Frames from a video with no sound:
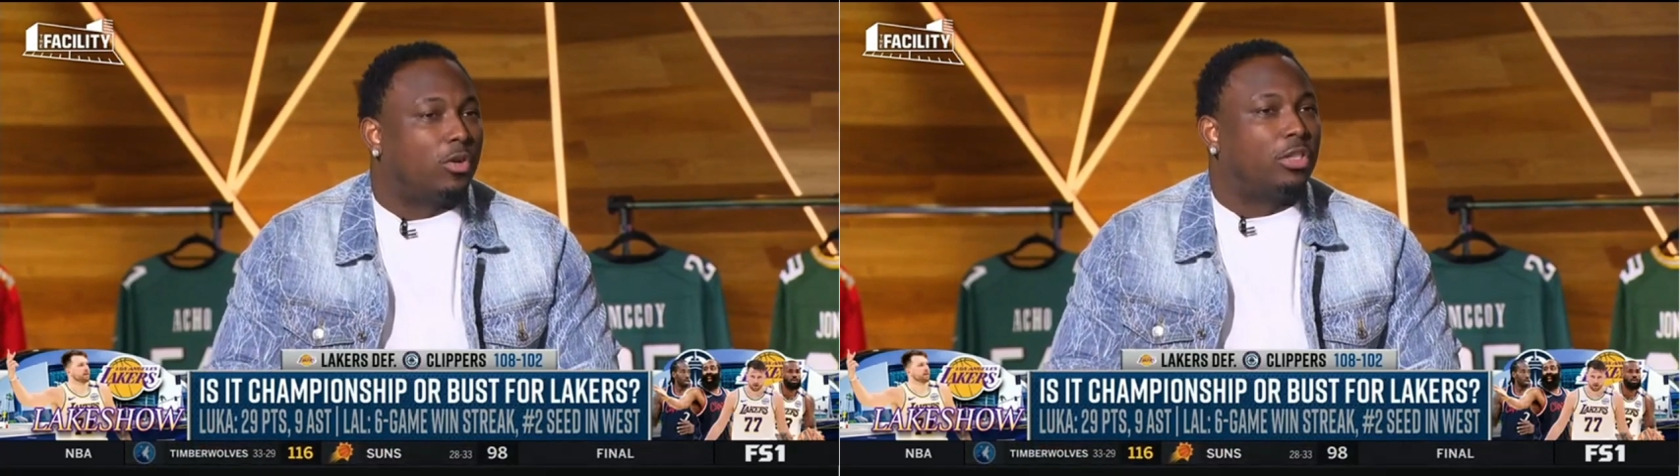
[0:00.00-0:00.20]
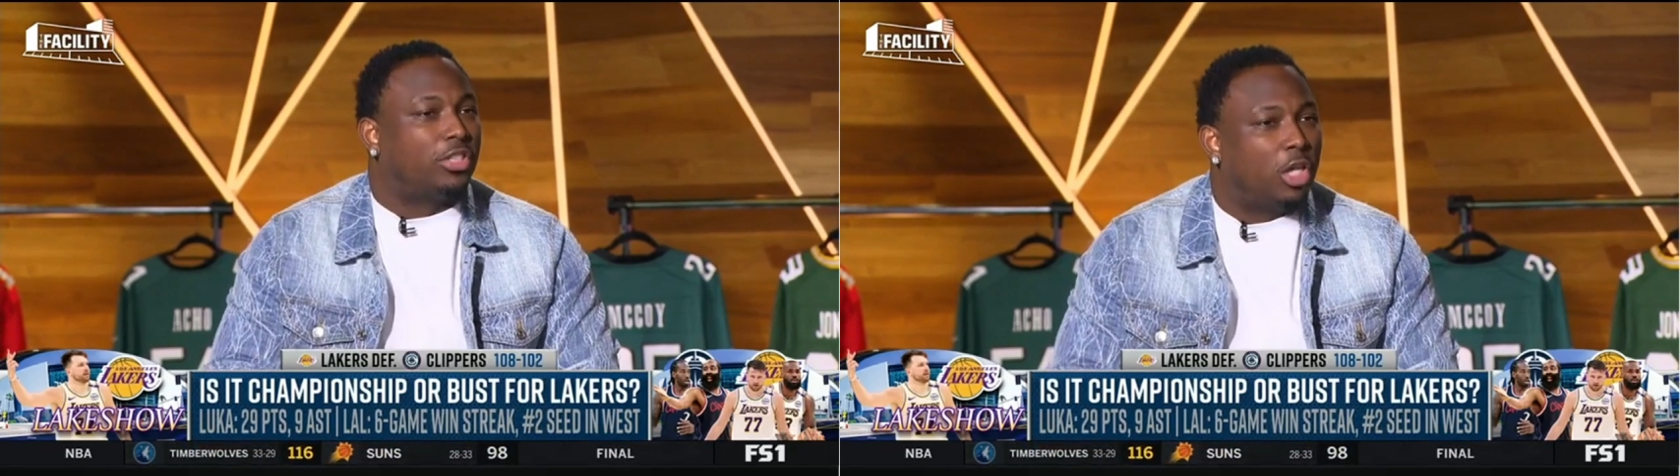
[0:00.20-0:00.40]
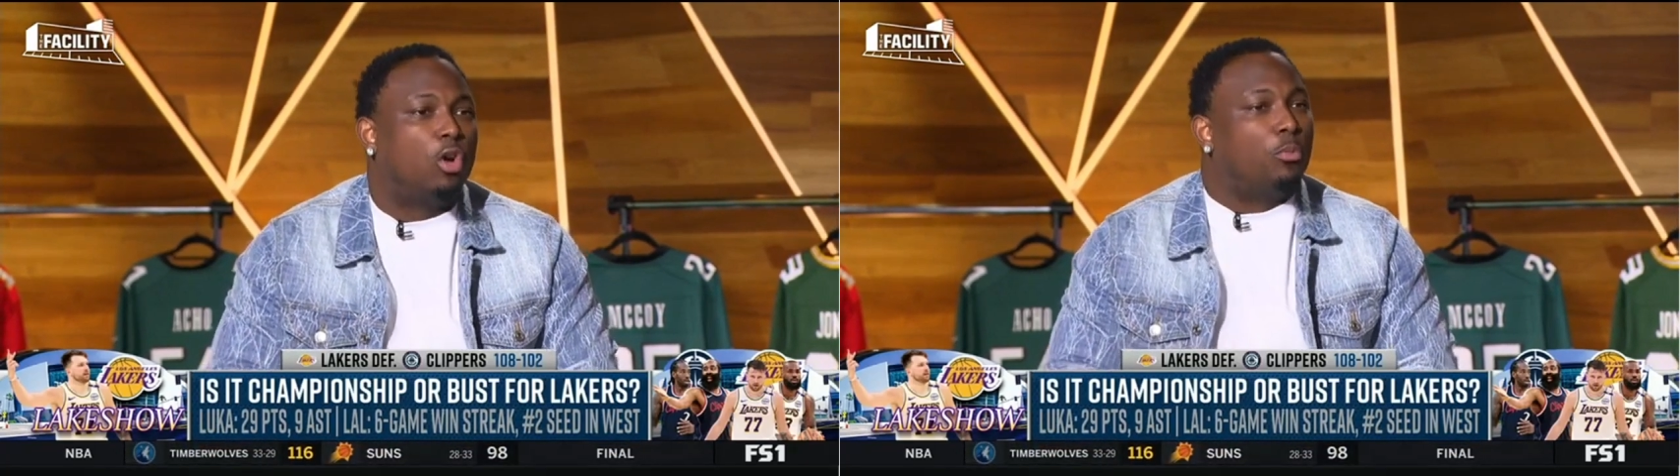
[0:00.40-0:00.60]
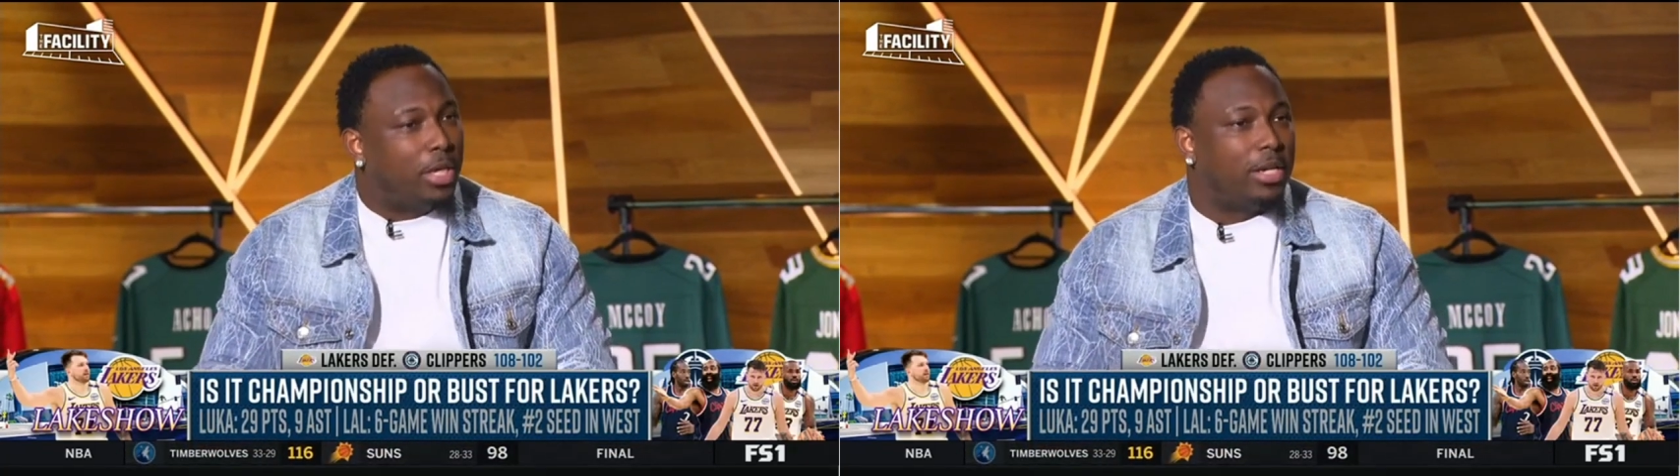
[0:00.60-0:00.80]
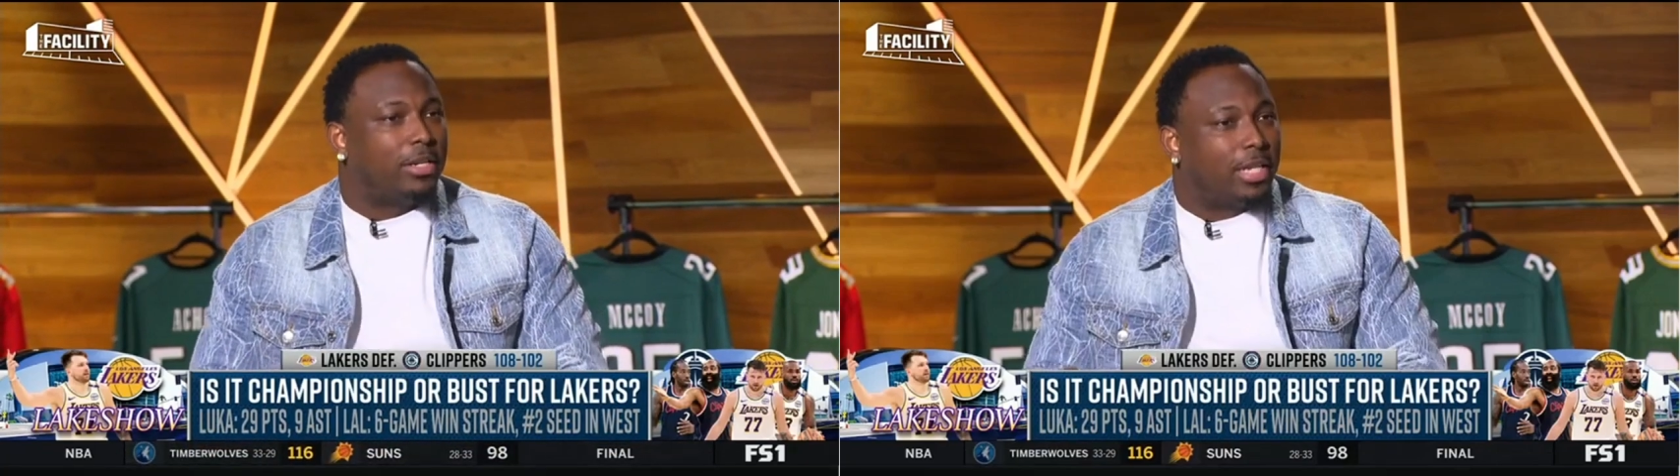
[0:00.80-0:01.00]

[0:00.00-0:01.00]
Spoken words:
is still going to be there.